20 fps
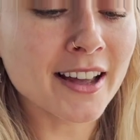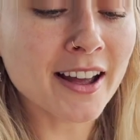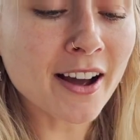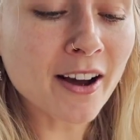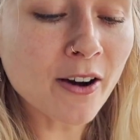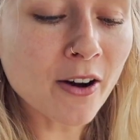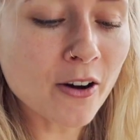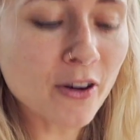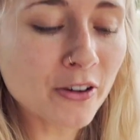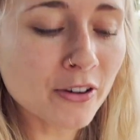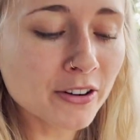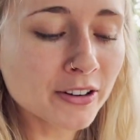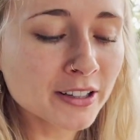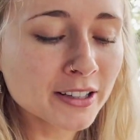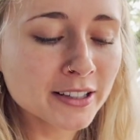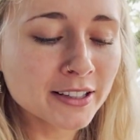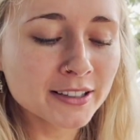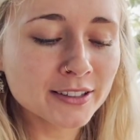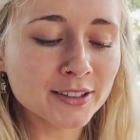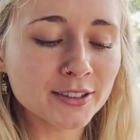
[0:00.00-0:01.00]
Oh,
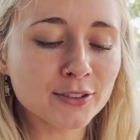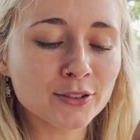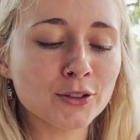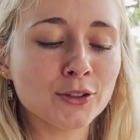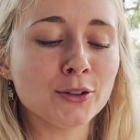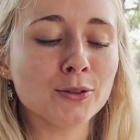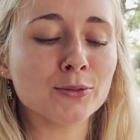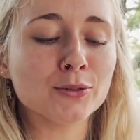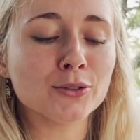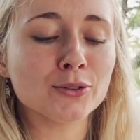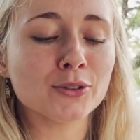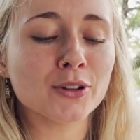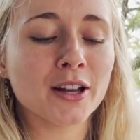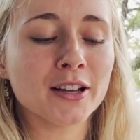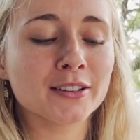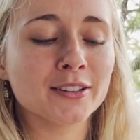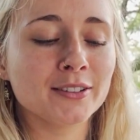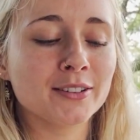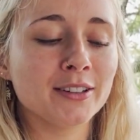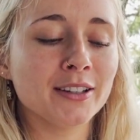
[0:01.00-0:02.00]
it's this cute little
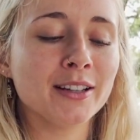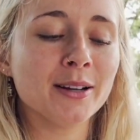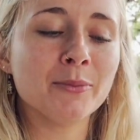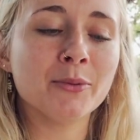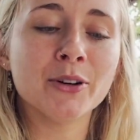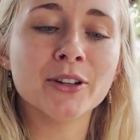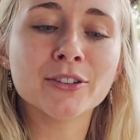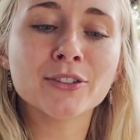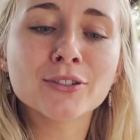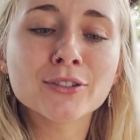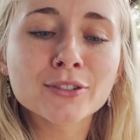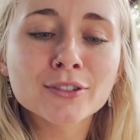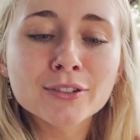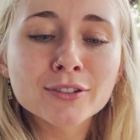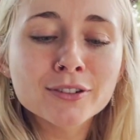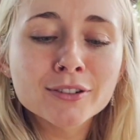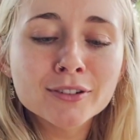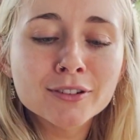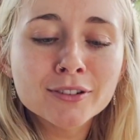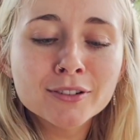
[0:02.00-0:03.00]
egg sandwich.
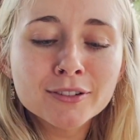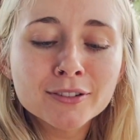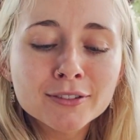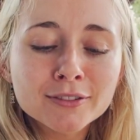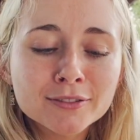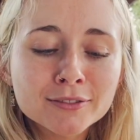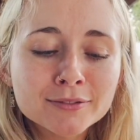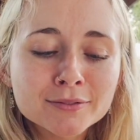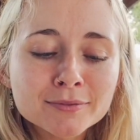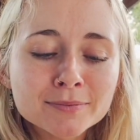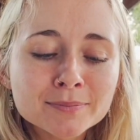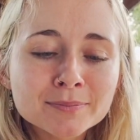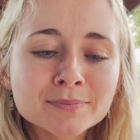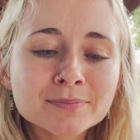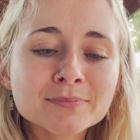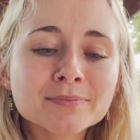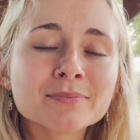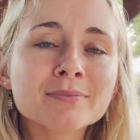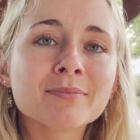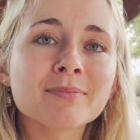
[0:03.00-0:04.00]
We have so
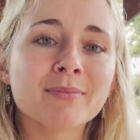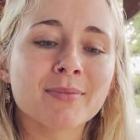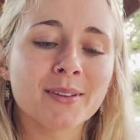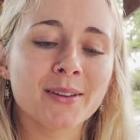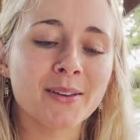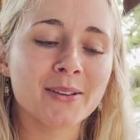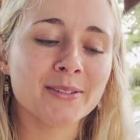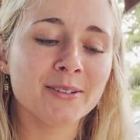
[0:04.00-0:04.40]
much food.